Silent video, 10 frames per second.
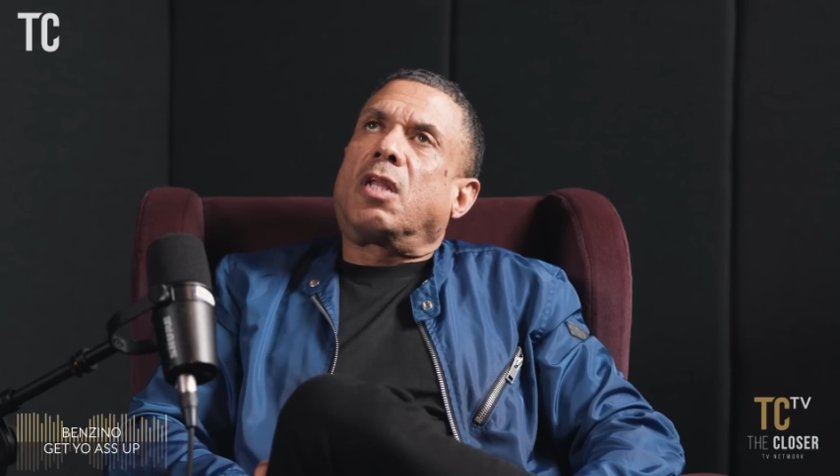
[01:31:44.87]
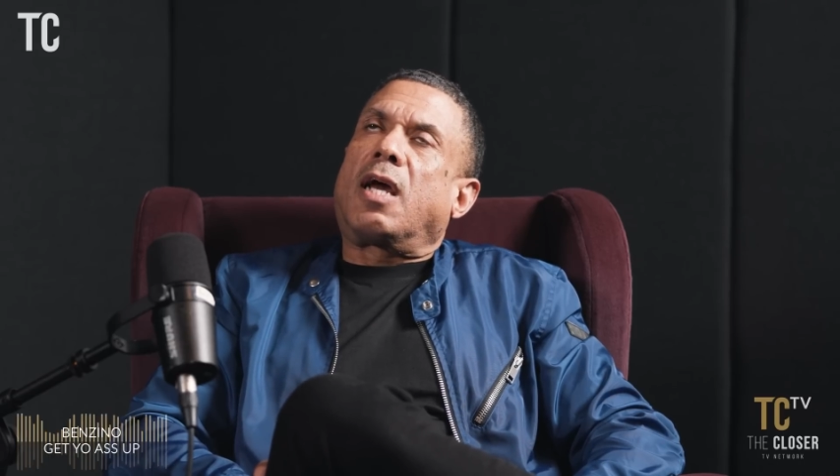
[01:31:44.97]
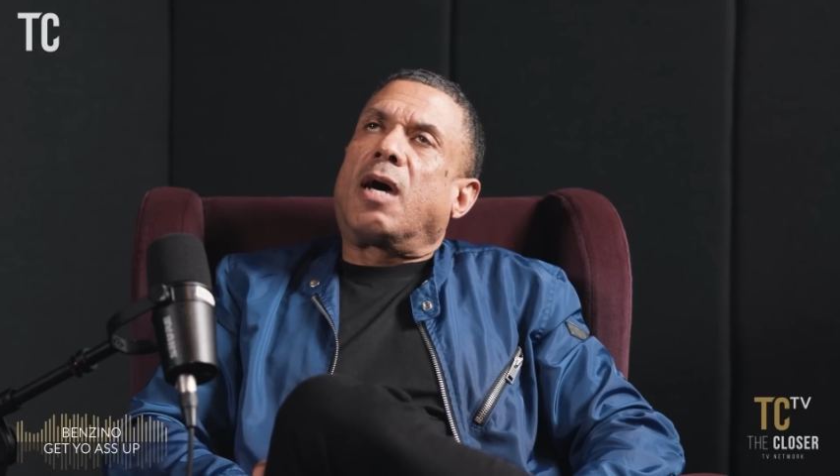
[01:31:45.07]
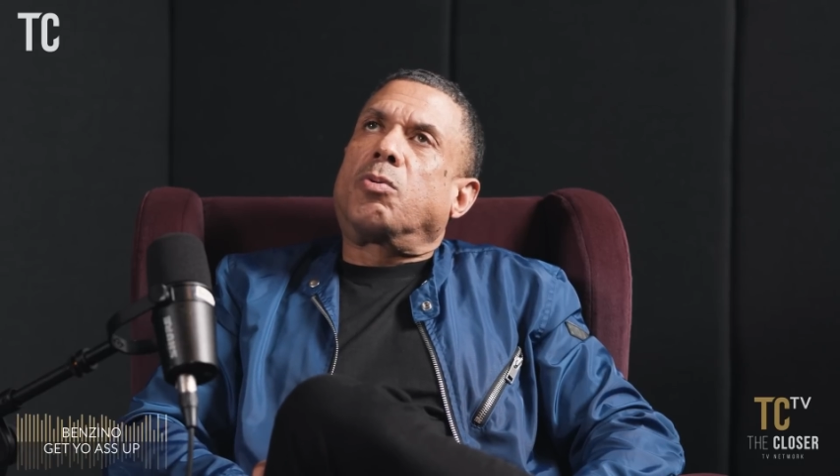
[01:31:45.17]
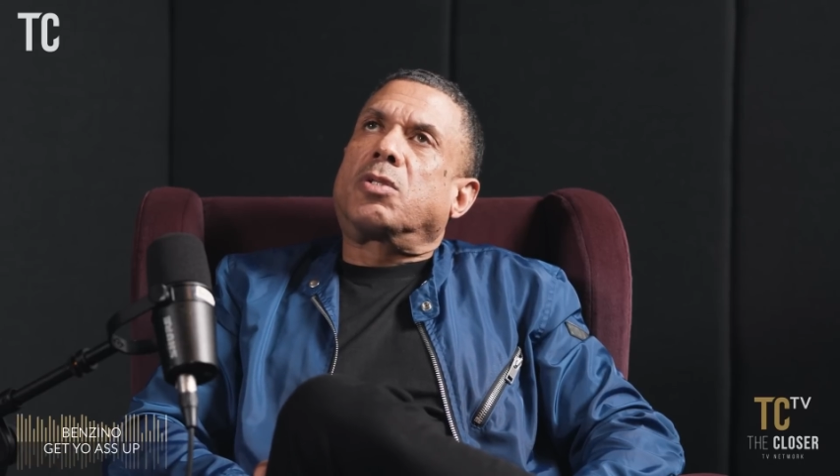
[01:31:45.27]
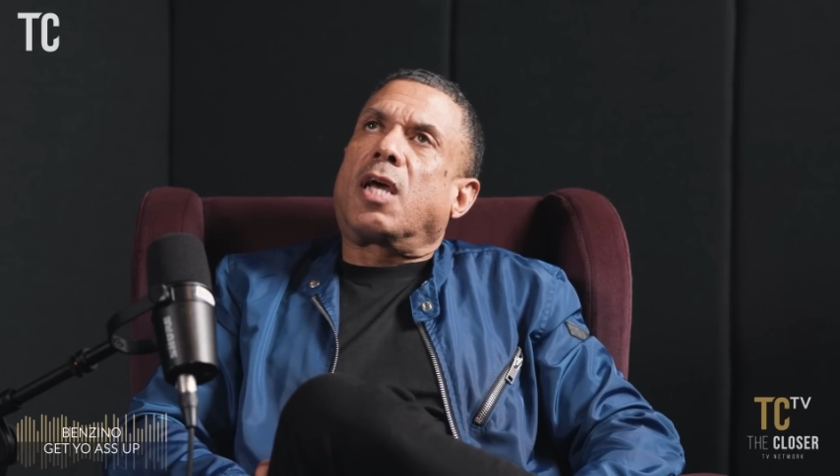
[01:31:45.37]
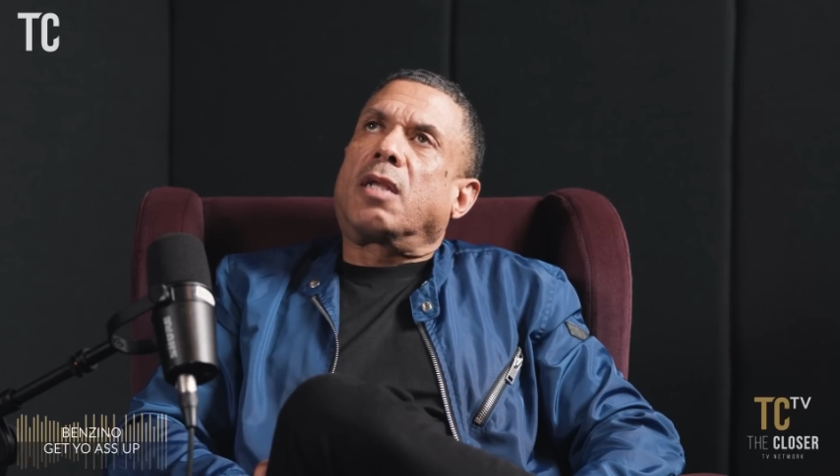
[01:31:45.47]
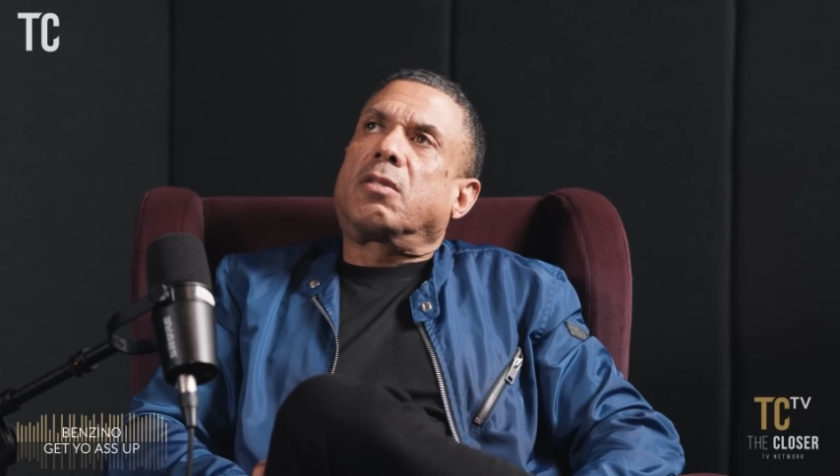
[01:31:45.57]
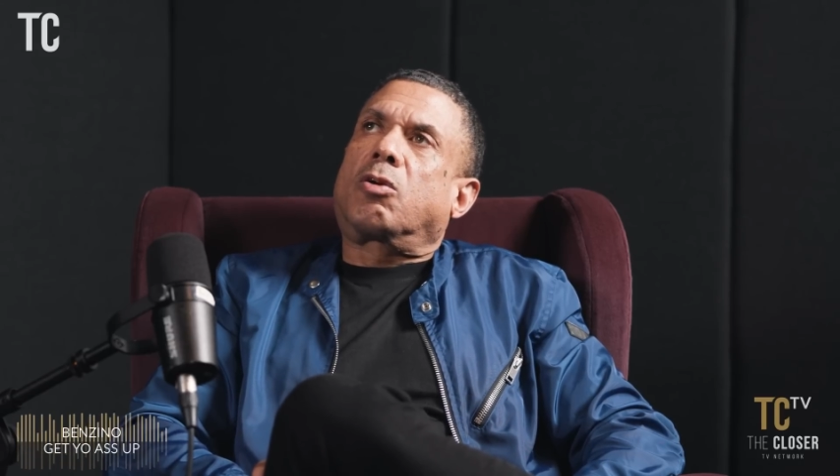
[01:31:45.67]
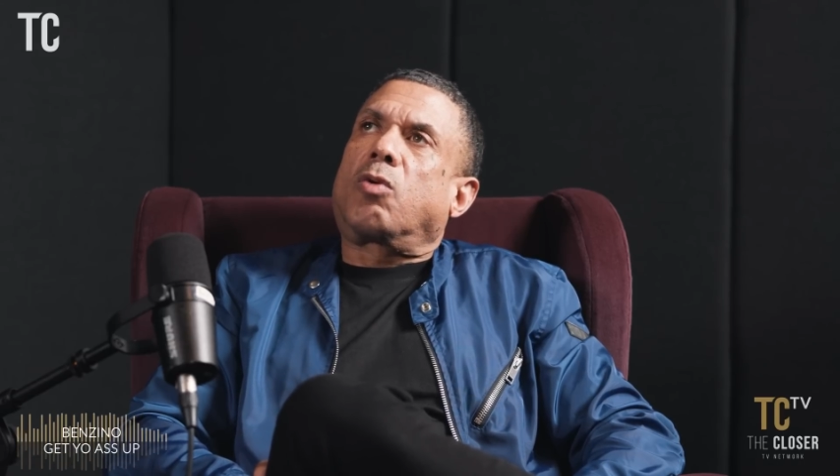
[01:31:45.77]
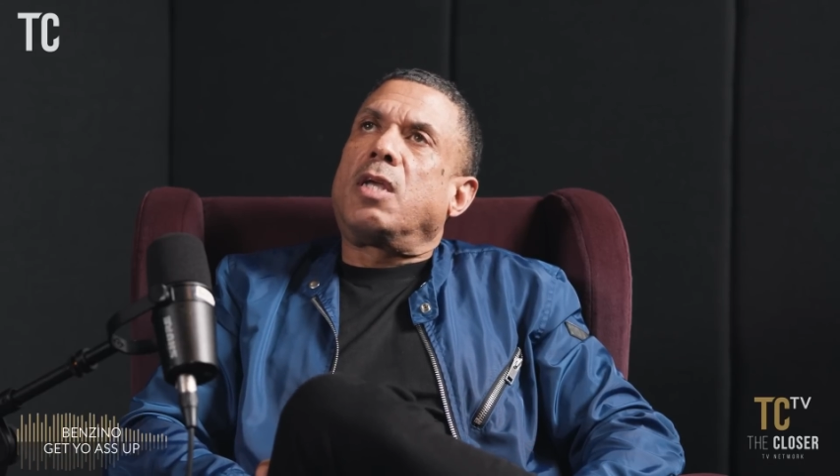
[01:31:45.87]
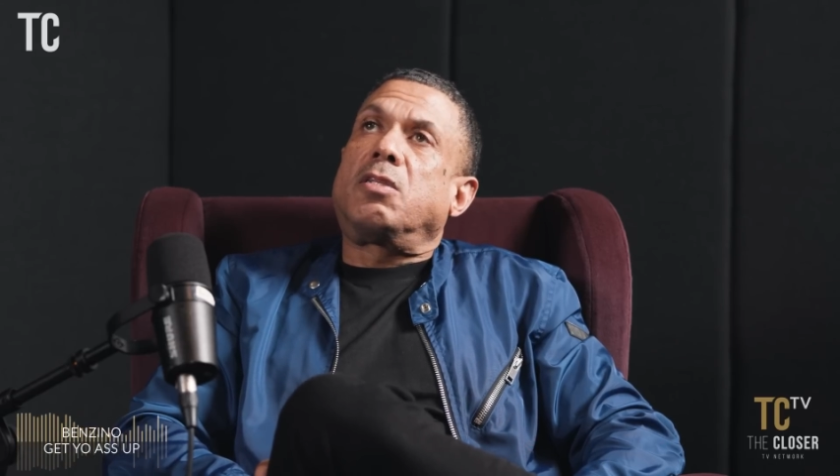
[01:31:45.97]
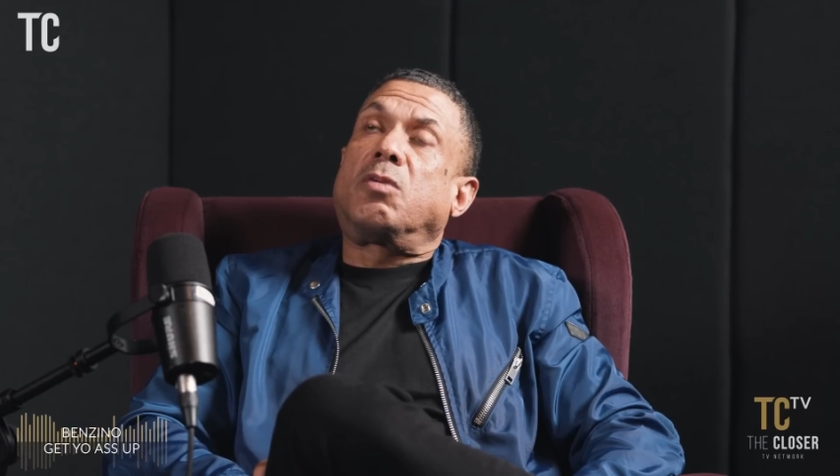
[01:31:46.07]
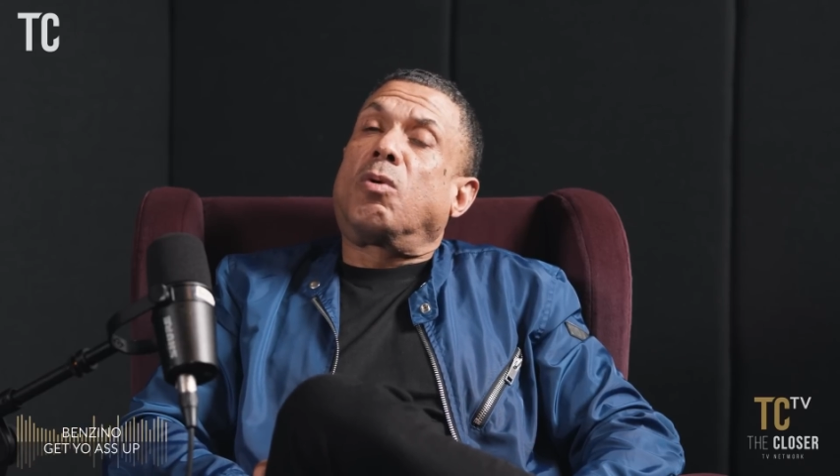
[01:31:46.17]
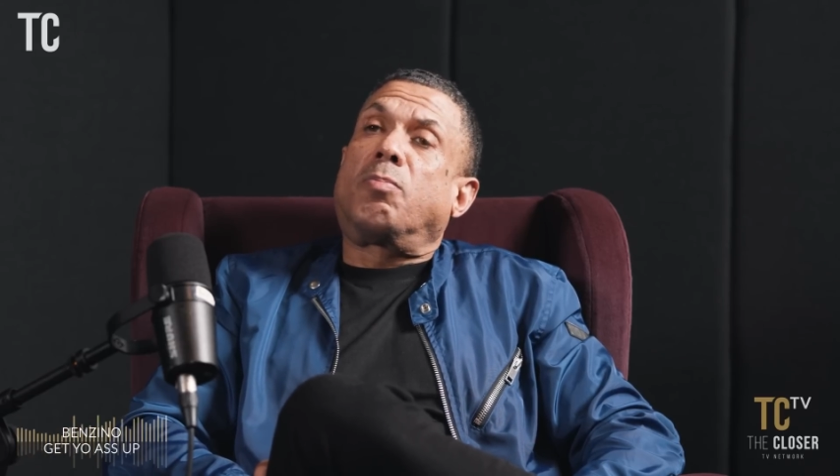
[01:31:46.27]
that I was like the
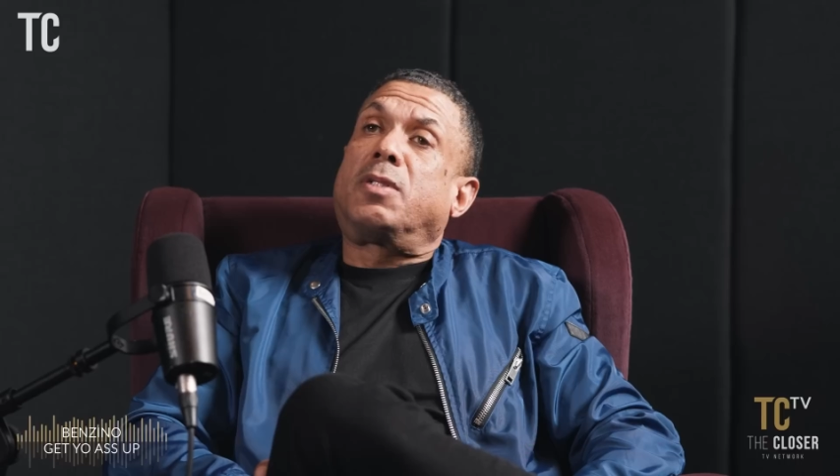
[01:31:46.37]
crazy one,